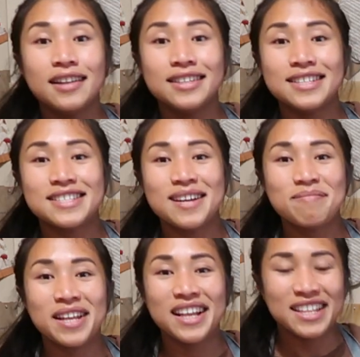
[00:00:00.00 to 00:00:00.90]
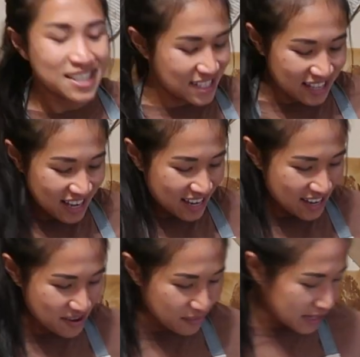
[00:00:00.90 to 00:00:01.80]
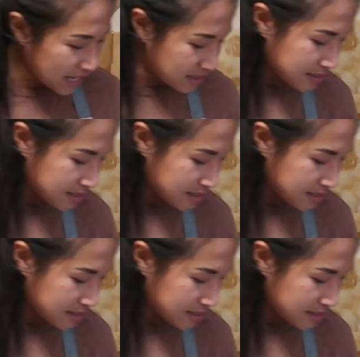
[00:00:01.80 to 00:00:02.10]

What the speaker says: This is something just like what I